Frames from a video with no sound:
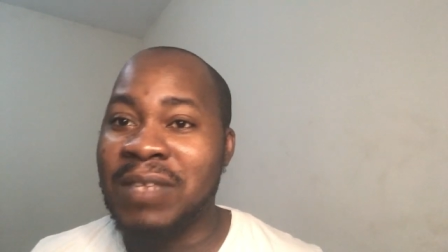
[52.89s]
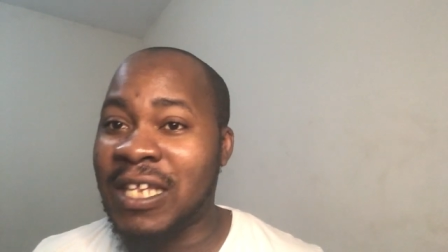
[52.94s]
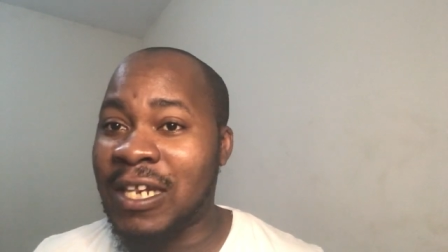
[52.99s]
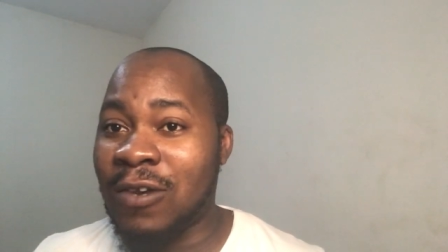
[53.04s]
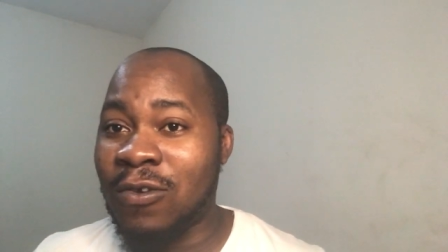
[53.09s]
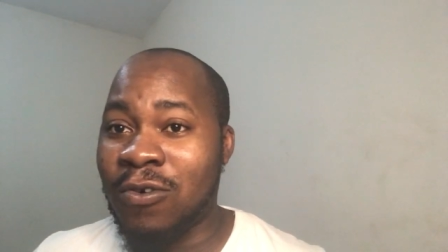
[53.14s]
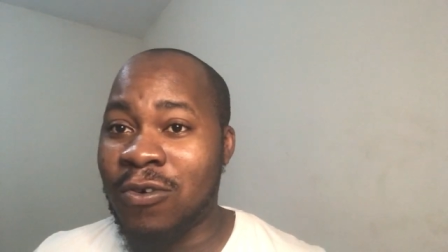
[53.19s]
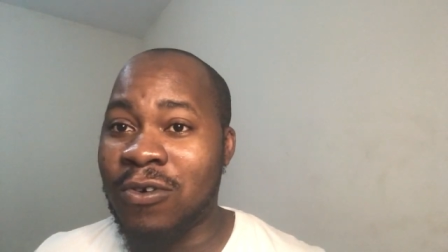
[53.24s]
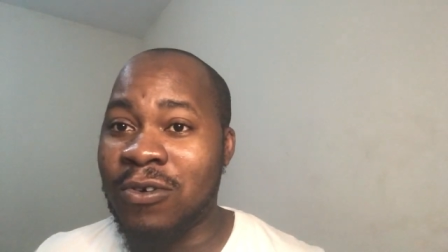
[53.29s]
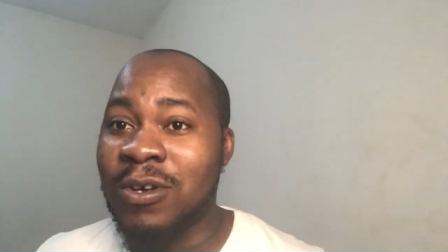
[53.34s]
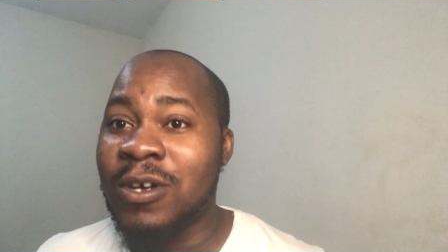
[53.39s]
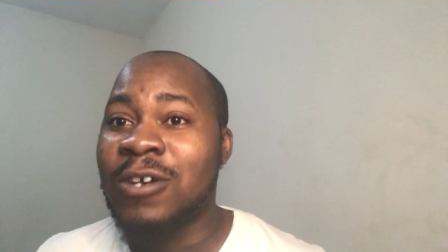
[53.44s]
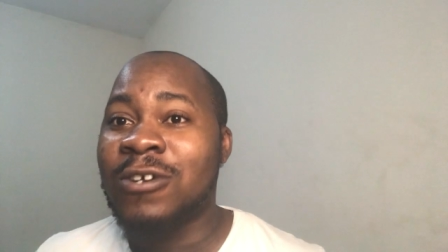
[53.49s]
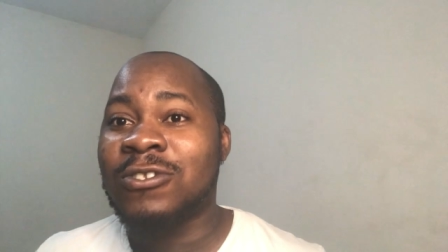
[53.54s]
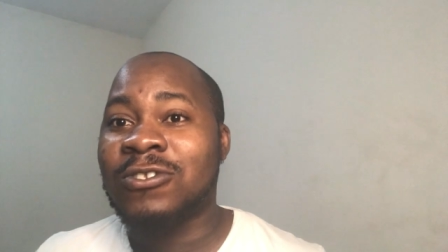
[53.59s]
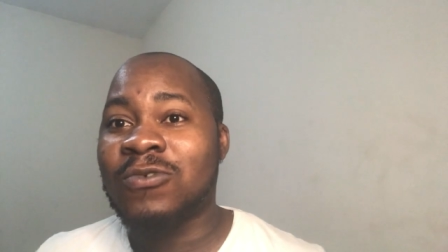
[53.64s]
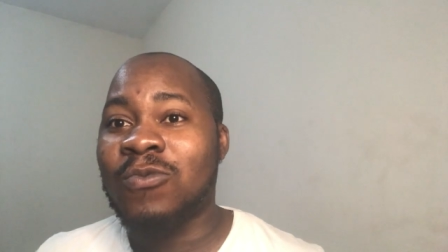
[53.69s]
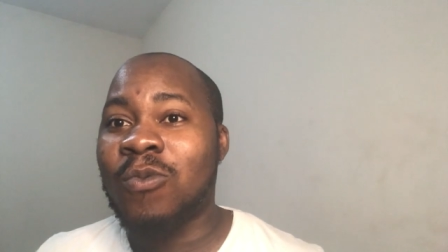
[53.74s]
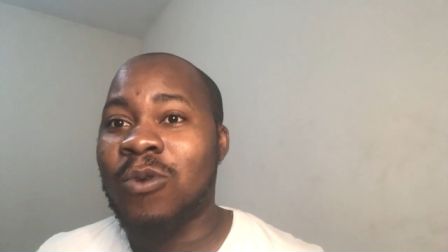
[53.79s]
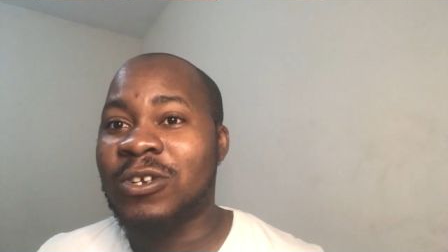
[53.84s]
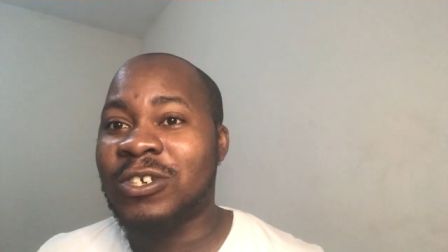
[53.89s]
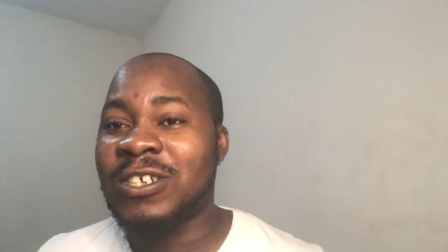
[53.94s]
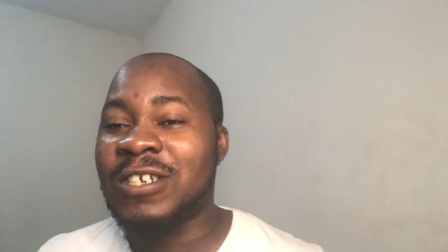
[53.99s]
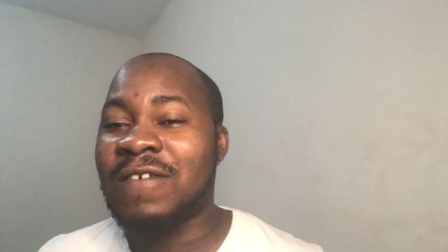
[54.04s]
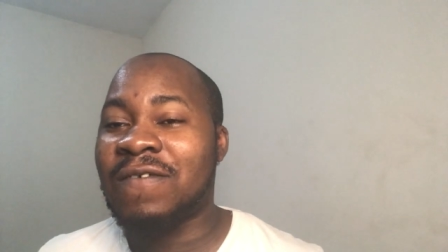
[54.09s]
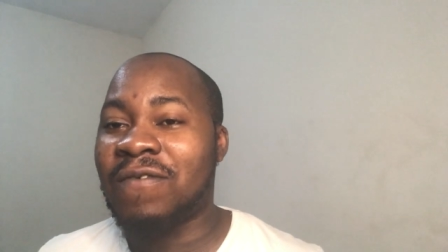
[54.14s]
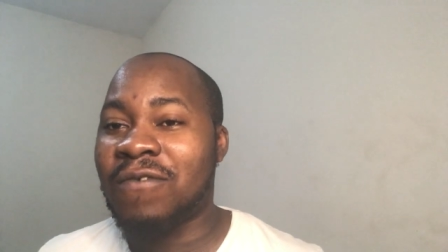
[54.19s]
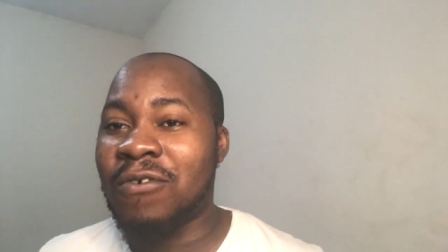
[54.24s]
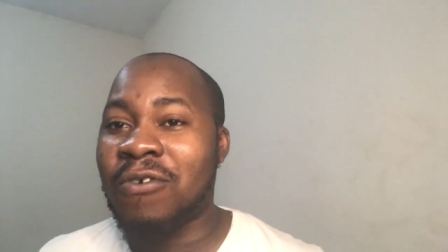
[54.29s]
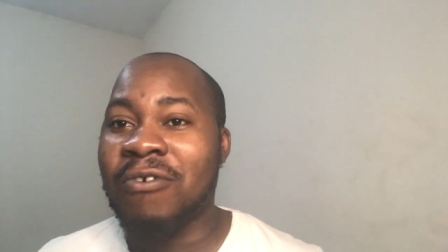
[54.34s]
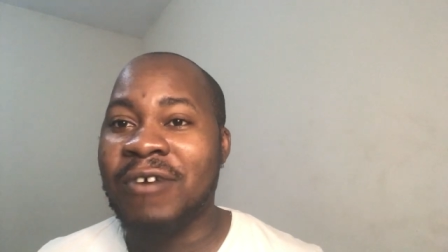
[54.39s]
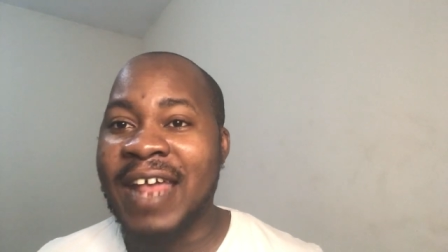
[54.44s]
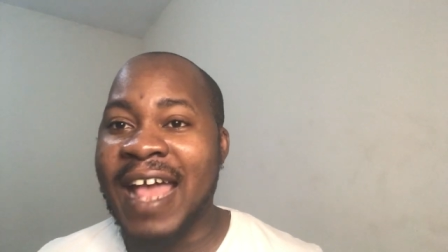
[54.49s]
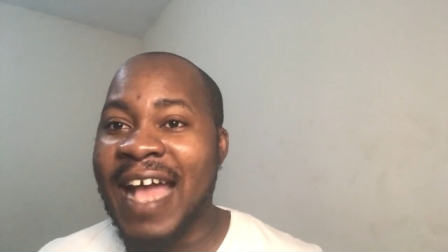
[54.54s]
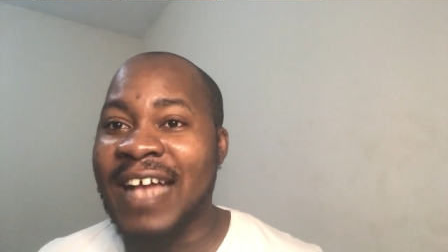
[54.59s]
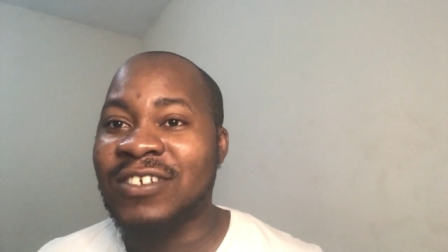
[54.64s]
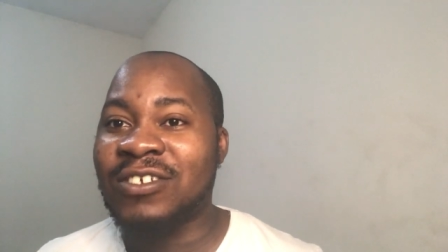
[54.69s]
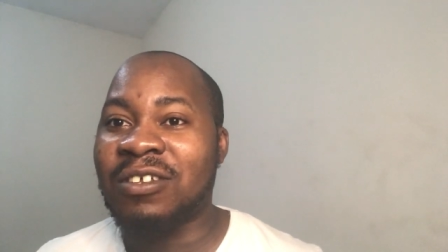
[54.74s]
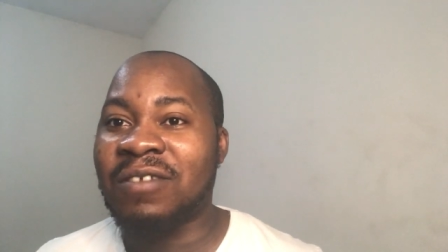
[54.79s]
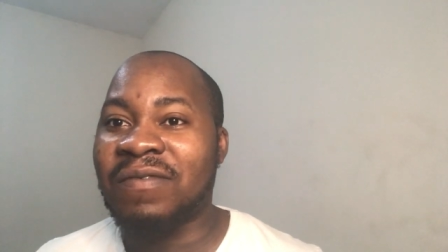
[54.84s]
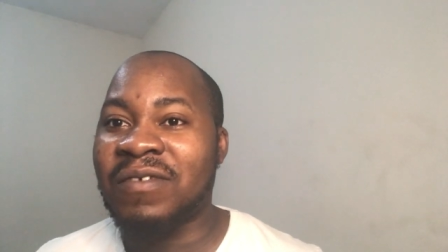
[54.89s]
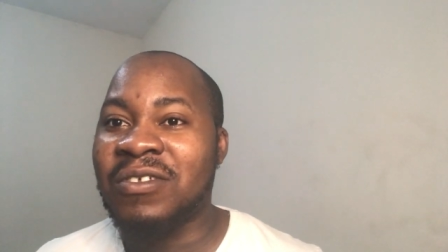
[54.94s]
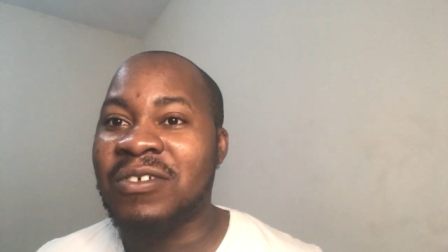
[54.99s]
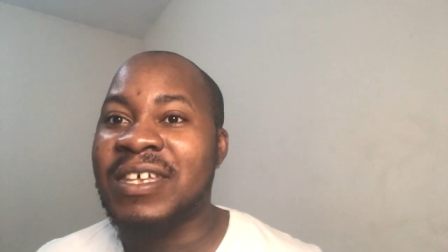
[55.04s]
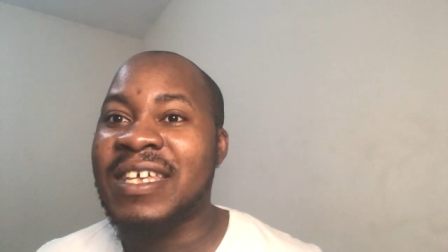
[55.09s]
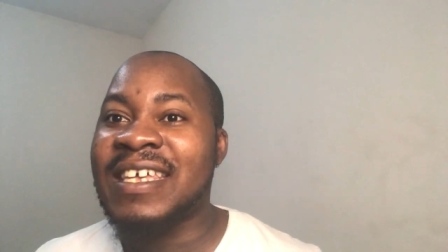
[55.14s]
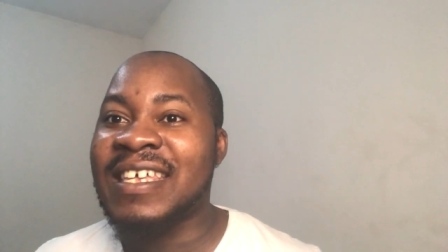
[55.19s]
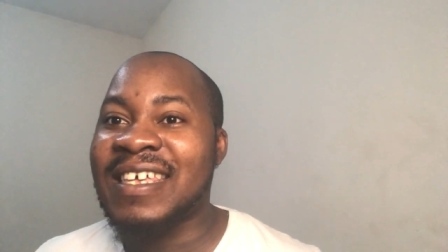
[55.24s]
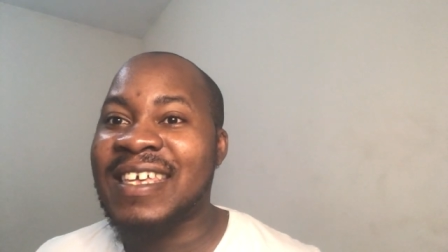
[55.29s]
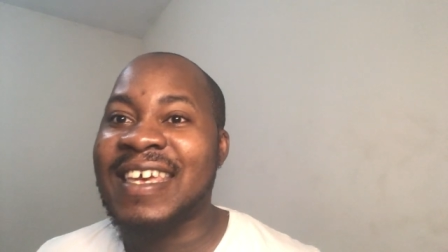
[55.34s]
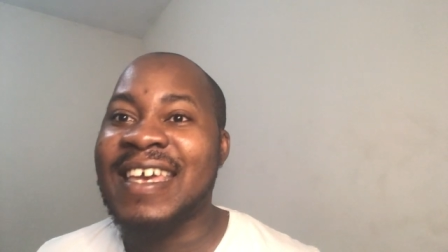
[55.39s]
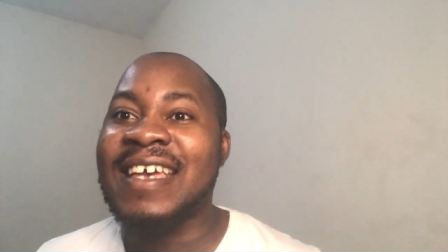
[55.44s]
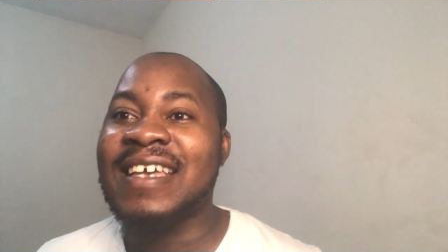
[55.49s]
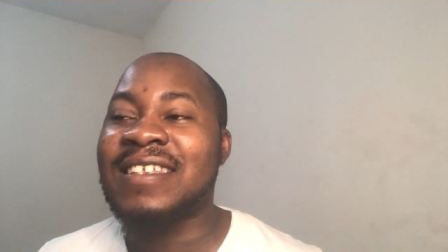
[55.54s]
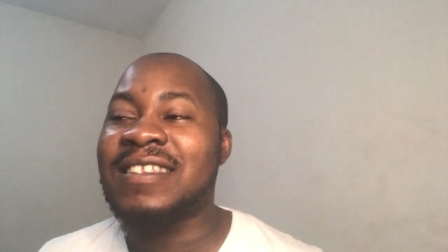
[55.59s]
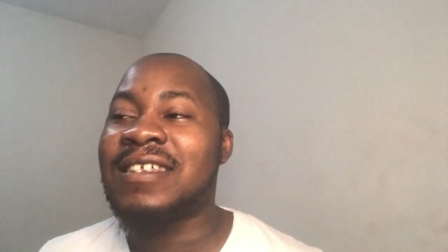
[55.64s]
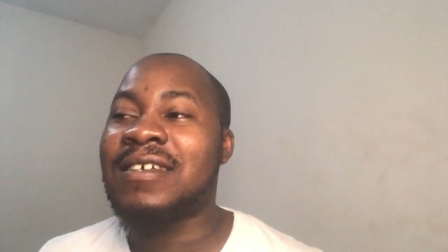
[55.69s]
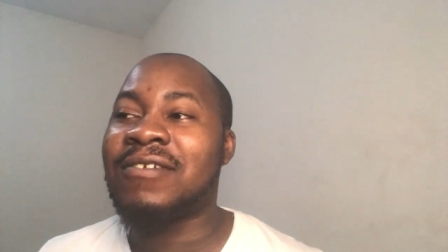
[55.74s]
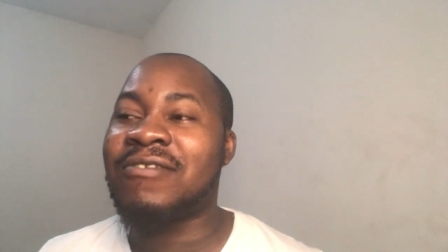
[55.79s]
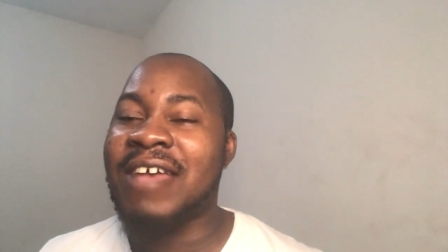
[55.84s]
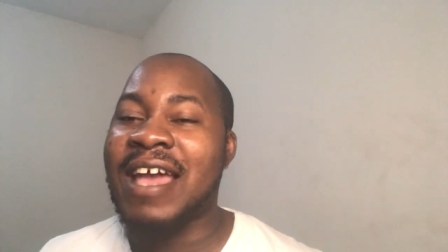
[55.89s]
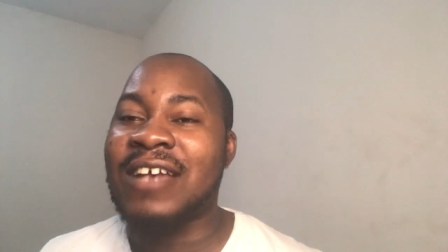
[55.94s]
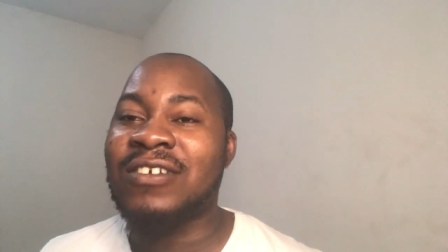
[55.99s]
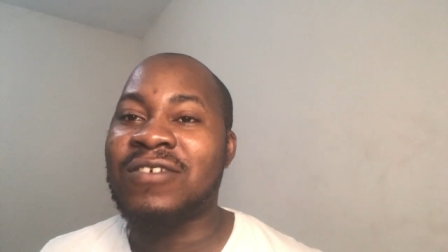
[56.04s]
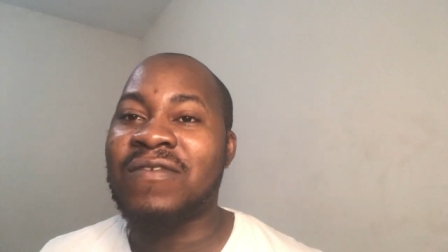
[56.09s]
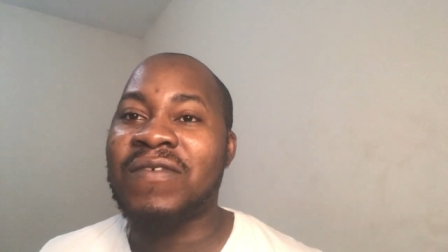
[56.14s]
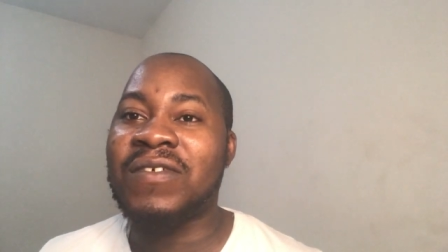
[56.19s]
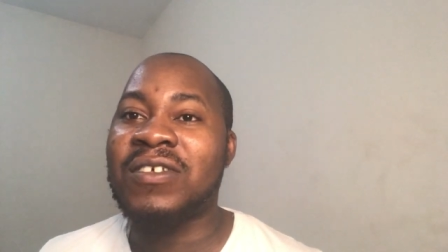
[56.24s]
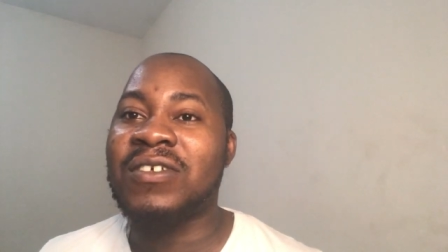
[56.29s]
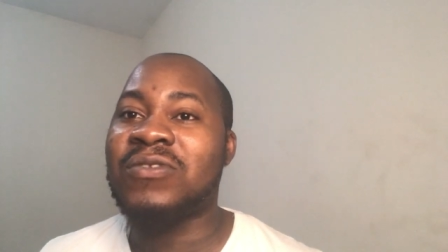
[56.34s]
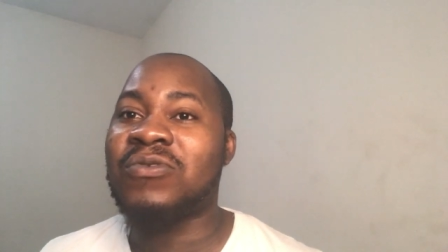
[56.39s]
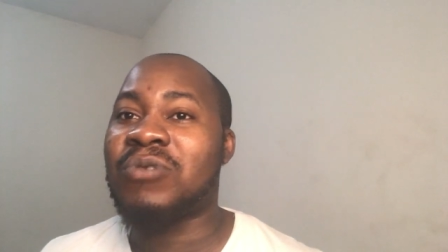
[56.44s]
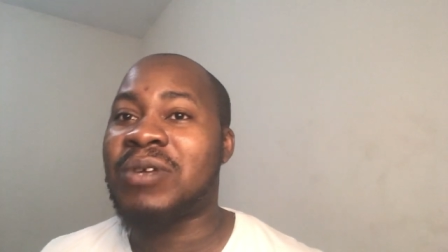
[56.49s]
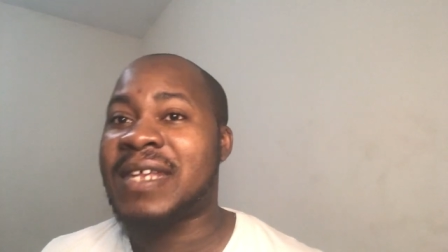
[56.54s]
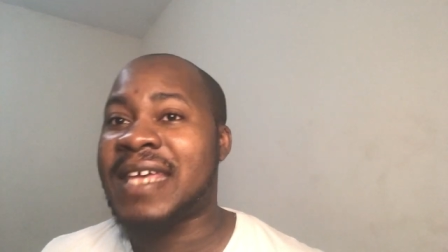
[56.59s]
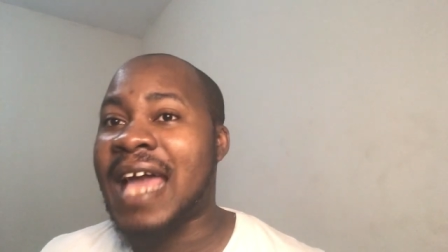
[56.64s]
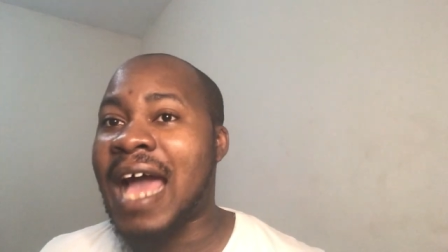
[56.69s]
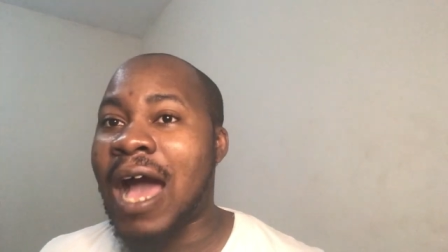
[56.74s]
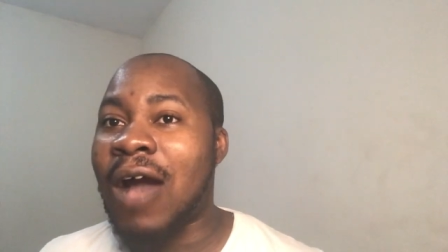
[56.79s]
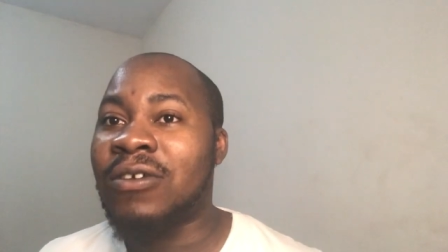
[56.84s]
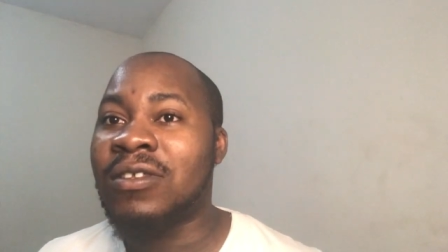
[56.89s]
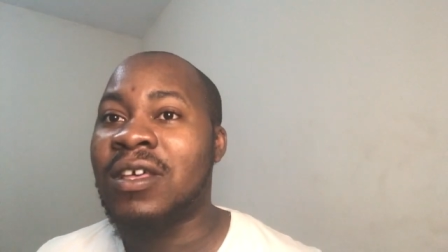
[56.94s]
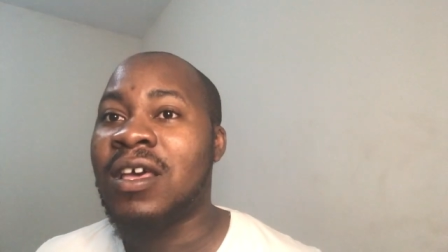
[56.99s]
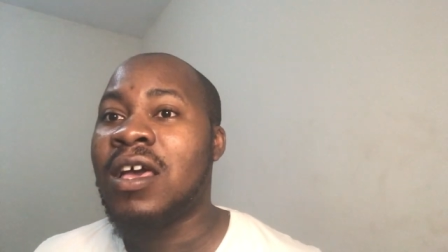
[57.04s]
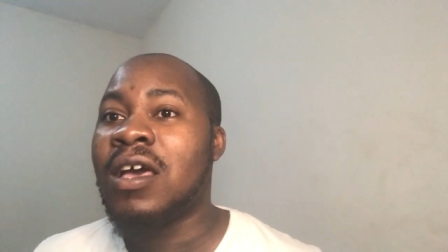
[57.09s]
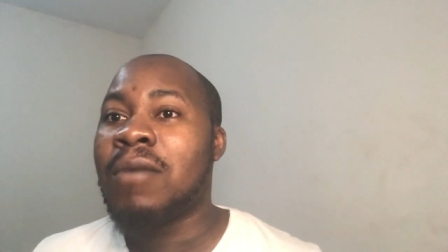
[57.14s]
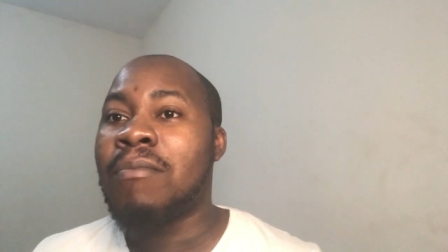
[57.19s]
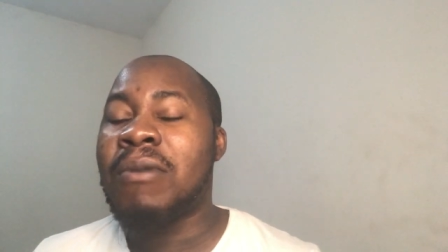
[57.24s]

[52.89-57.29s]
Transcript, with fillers: below to watch the full reaction video in case the reaction video is already out